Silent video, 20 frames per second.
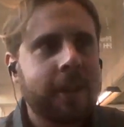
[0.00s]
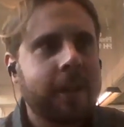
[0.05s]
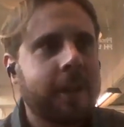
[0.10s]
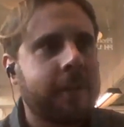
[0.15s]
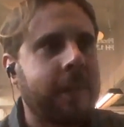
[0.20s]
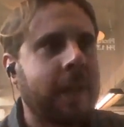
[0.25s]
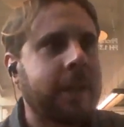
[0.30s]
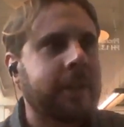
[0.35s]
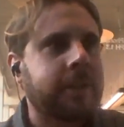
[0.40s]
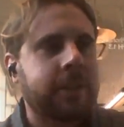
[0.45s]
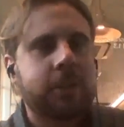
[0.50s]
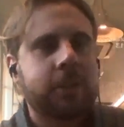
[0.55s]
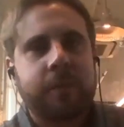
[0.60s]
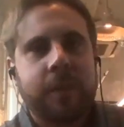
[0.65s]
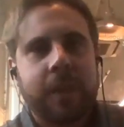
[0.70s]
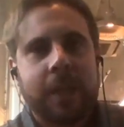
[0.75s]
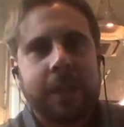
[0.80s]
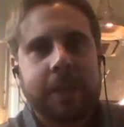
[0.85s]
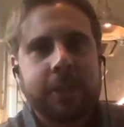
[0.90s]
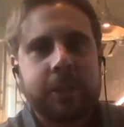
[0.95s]
there's this
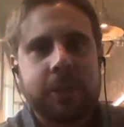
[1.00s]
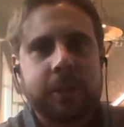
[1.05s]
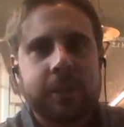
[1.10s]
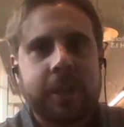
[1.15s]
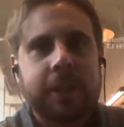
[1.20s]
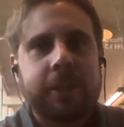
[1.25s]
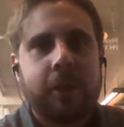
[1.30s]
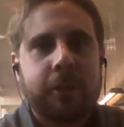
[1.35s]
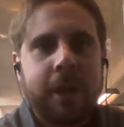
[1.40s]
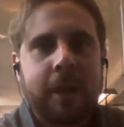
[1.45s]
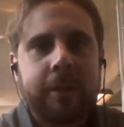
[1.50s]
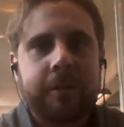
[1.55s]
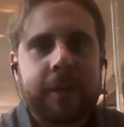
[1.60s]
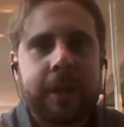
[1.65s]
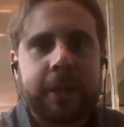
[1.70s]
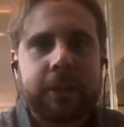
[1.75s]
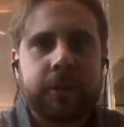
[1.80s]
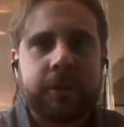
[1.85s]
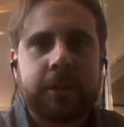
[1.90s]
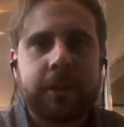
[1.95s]
village. They don't have
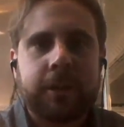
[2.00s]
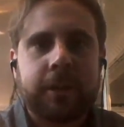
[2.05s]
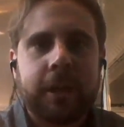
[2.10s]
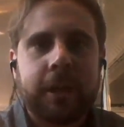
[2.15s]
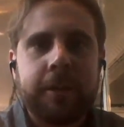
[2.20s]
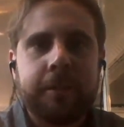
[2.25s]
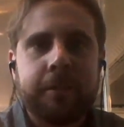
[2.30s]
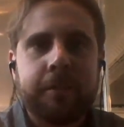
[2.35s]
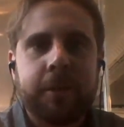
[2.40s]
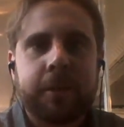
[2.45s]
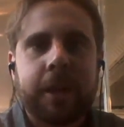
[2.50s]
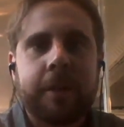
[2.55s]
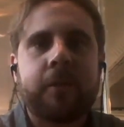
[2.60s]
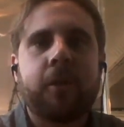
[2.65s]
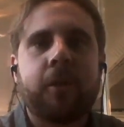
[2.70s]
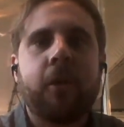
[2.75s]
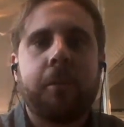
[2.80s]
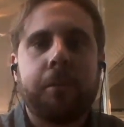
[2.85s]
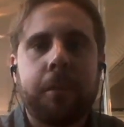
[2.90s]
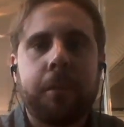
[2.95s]
electricity, but they've
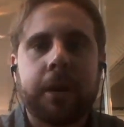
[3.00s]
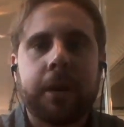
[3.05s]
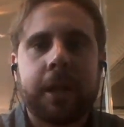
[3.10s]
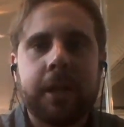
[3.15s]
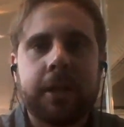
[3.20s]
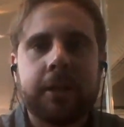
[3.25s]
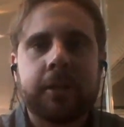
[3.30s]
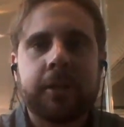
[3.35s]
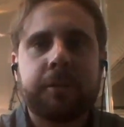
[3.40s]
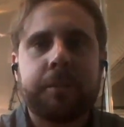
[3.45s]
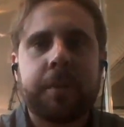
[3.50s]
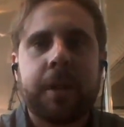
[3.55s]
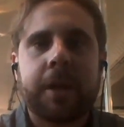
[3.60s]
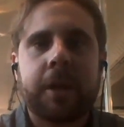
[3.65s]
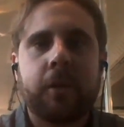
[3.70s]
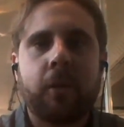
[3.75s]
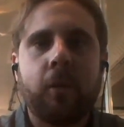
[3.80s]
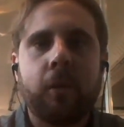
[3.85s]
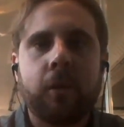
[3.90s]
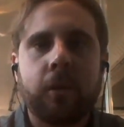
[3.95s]
got money because they're spending
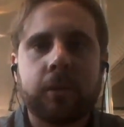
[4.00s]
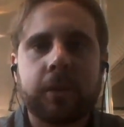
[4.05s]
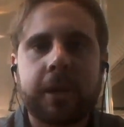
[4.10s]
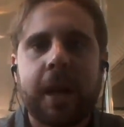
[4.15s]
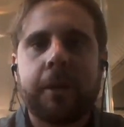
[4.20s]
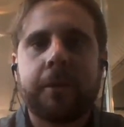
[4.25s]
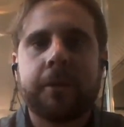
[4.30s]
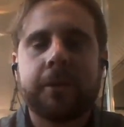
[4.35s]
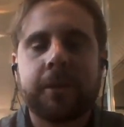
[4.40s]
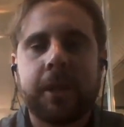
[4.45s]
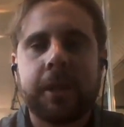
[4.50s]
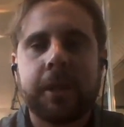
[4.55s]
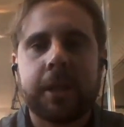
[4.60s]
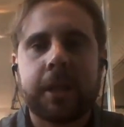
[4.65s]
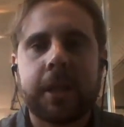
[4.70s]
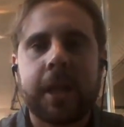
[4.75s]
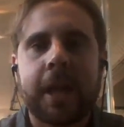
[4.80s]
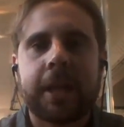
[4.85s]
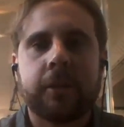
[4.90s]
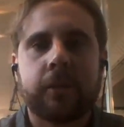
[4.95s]
it all on kerosene and
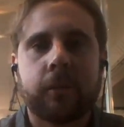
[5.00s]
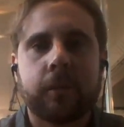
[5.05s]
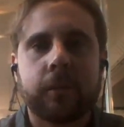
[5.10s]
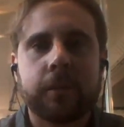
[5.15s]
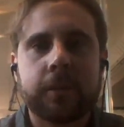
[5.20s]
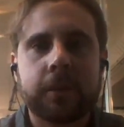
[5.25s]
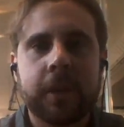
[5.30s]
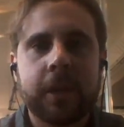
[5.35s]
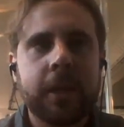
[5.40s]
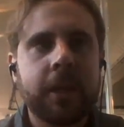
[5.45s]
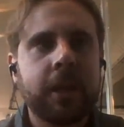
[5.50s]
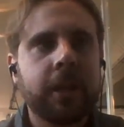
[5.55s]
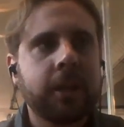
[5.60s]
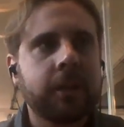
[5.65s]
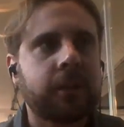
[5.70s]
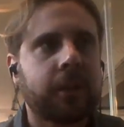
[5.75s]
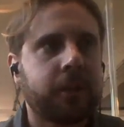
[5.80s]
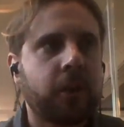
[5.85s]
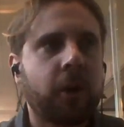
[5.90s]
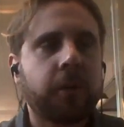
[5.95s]
candles. So
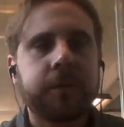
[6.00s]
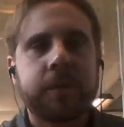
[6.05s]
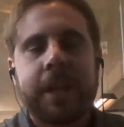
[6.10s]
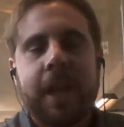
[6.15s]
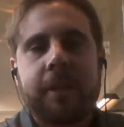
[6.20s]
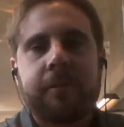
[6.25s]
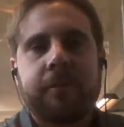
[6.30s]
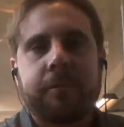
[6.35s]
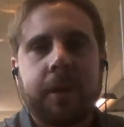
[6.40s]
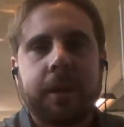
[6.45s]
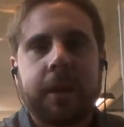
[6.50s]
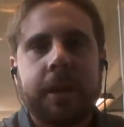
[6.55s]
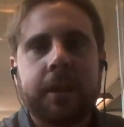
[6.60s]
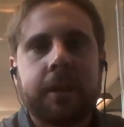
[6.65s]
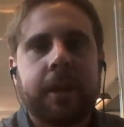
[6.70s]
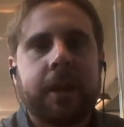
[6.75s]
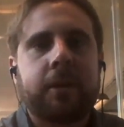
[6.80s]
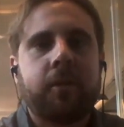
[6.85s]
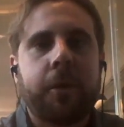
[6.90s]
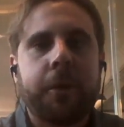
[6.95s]
they obviously have money, and they're
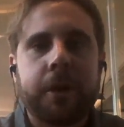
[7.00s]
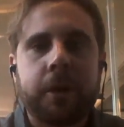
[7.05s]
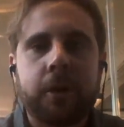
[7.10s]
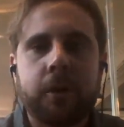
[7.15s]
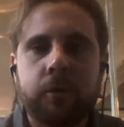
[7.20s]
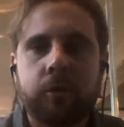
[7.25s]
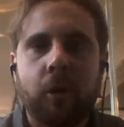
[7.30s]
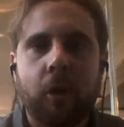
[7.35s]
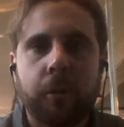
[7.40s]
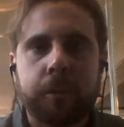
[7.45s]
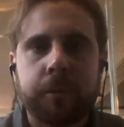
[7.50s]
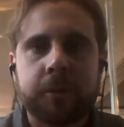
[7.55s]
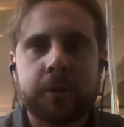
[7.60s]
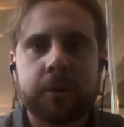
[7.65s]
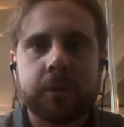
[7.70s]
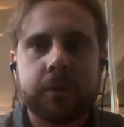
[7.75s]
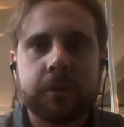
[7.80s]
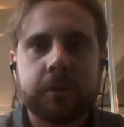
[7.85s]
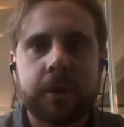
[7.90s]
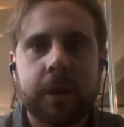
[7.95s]
growing crops,
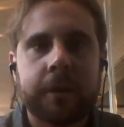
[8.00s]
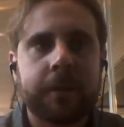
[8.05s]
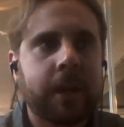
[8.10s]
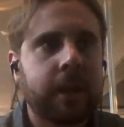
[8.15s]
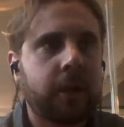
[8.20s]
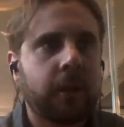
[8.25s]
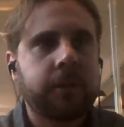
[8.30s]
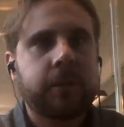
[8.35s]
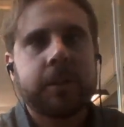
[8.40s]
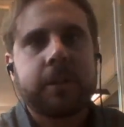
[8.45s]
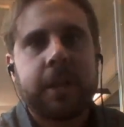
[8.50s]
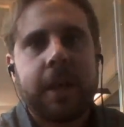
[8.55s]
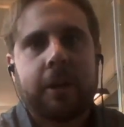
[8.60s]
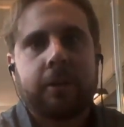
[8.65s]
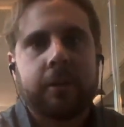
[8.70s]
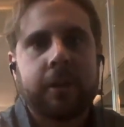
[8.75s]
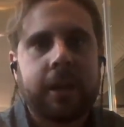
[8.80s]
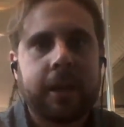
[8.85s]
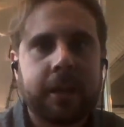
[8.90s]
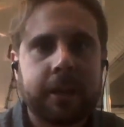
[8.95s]
and they go to the town
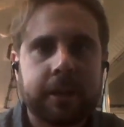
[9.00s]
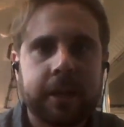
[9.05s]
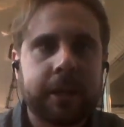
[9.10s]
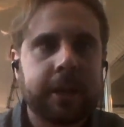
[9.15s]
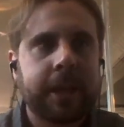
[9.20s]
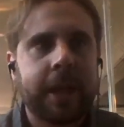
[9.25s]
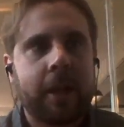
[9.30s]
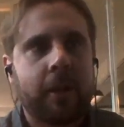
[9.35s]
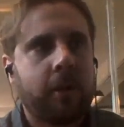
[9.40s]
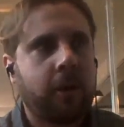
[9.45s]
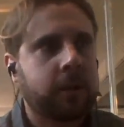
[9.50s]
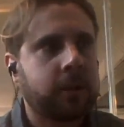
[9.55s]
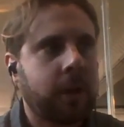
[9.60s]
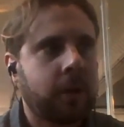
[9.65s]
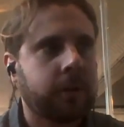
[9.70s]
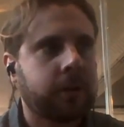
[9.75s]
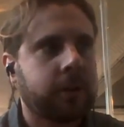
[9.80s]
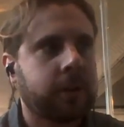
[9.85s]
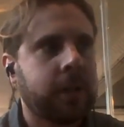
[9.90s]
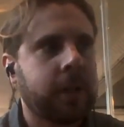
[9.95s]
and they get hard
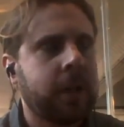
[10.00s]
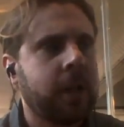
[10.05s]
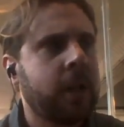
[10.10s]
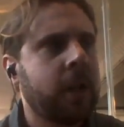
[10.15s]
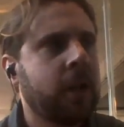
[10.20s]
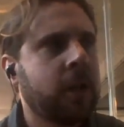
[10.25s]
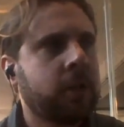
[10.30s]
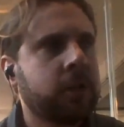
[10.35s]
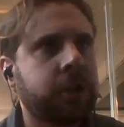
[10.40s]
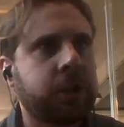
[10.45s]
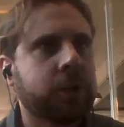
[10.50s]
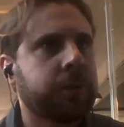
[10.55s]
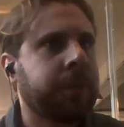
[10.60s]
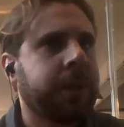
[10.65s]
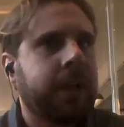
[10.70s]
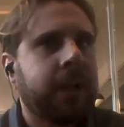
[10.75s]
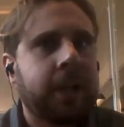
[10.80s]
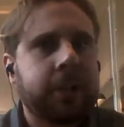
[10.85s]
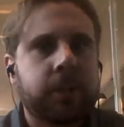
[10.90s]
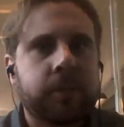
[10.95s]
currency. Should we
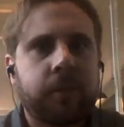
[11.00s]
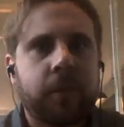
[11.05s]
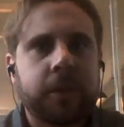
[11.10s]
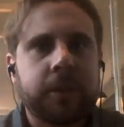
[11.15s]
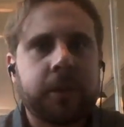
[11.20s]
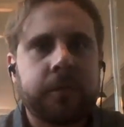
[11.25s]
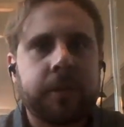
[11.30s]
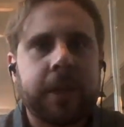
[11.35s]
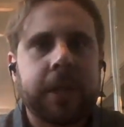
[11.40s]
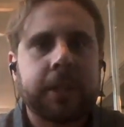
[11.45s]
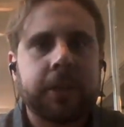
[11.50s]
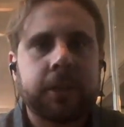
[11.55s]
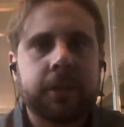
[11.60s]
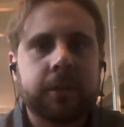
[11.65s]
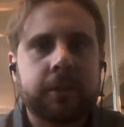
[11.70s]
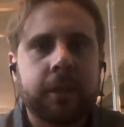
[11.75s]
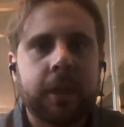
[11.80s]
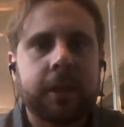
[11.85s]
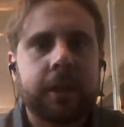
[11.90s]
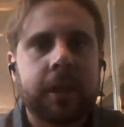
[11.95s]
electrify the village
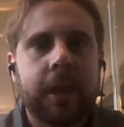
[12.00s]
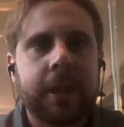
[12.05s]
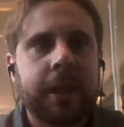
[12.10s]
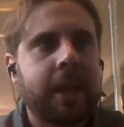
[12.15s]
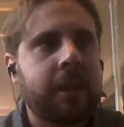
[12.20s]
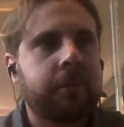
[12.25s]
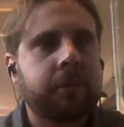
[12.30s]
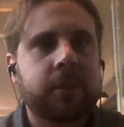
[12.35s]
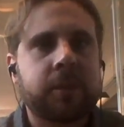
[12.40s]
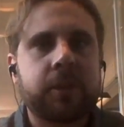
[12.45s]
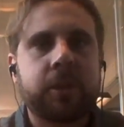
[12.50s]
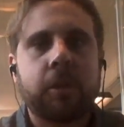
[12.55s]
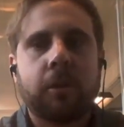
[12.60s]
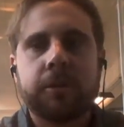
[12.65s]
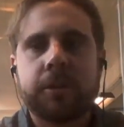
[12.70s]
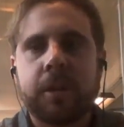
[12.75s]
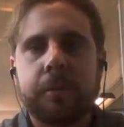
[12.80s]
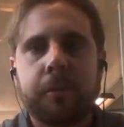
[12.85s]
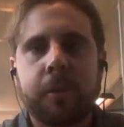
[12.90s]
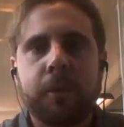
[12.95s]
and enable them to charge
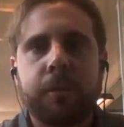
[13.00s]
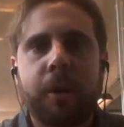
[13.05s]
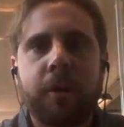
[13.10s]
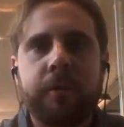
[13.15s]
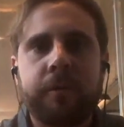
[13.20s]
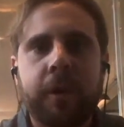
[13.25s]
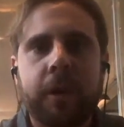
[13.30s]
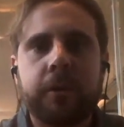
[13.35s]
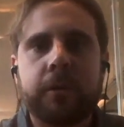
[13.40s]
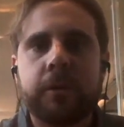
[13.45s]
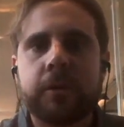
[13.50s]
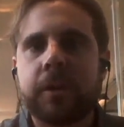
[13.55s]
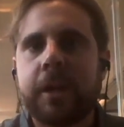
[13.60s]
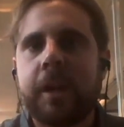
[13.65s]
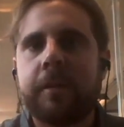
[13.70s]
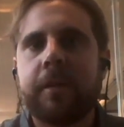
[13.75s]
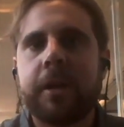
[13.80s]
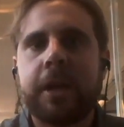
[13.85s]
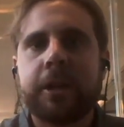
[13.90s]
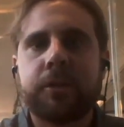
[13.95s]
their mobile phones and have
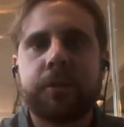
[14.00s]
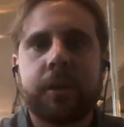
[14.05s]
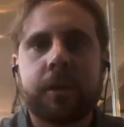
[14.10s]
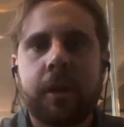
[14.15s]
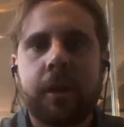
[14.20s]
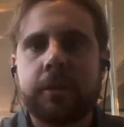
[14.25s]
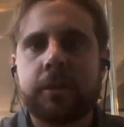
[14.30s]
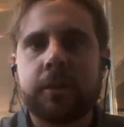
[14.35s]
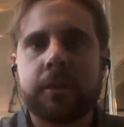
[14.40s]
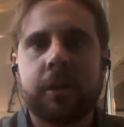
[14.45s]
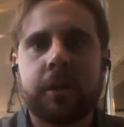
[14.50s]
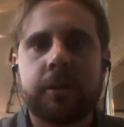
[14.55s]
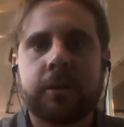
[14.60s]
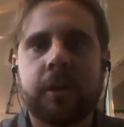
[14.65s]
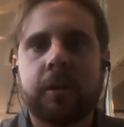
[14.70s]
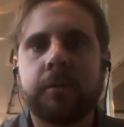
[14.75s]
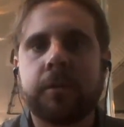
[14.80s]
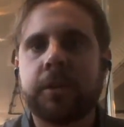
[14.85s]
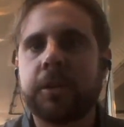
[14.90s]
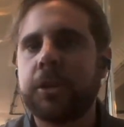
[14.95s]
electric lights at night
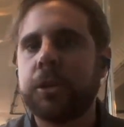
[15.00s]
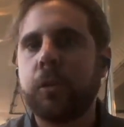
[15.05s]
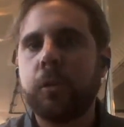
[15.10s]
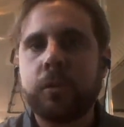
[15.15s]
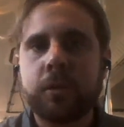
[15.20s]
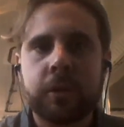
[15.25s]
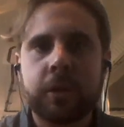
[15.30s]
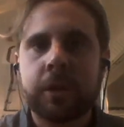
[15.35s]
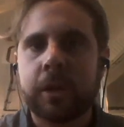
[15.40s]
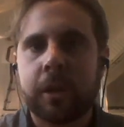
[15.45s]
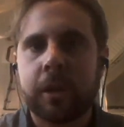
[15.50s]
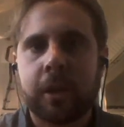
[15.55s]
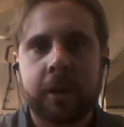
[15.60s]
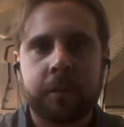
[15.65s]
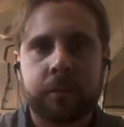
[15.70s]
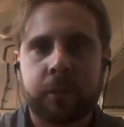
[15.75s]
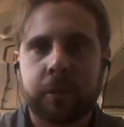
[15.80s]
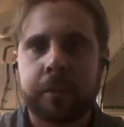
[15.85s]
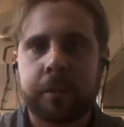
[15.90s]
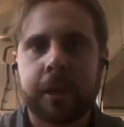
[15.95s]
times so the children can learn
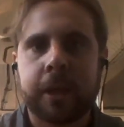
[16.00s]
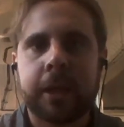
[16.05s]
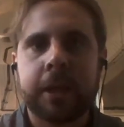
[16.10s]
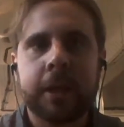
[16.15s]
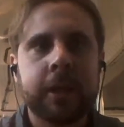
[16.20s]
properly?